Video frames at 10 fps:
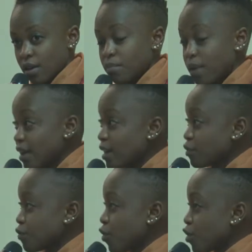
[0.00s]
back
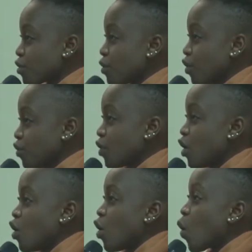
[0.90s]
and forth of
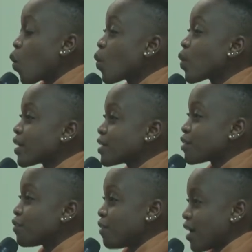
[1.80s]
who is
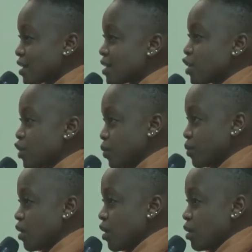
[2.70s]
funding you.
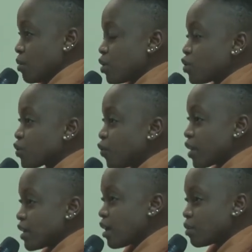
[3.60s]
Because for
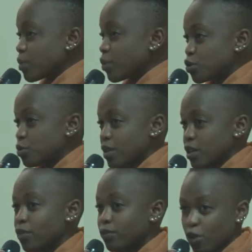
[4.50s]
young people to be
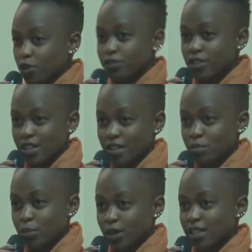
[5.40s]
involved in
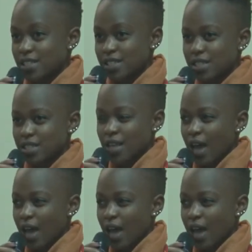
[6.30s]
politics,